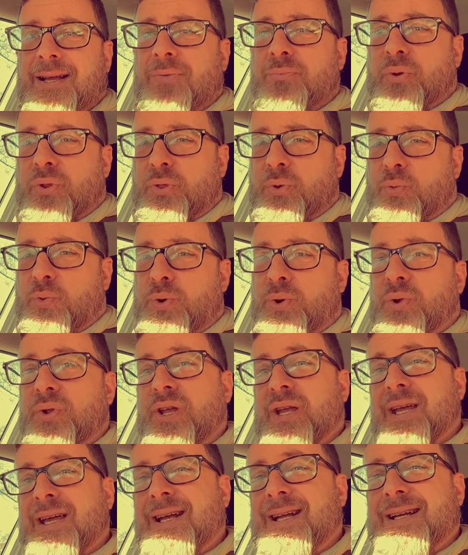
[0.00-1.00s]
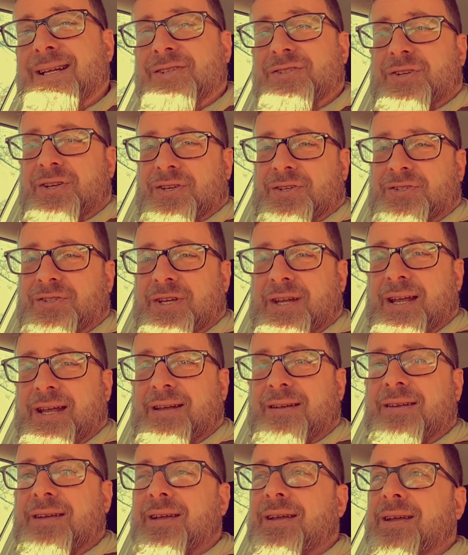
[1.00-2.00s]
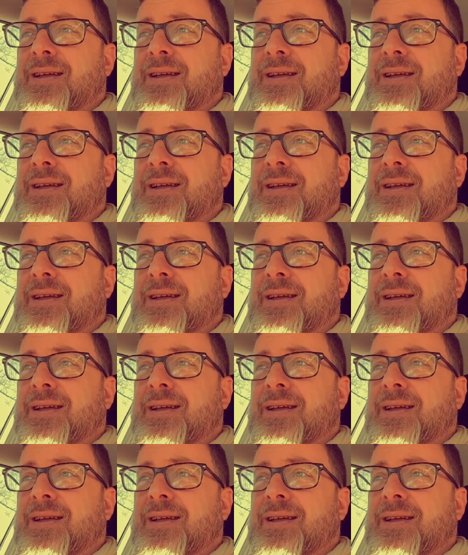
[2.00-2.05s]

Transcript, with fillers: but the world it exists in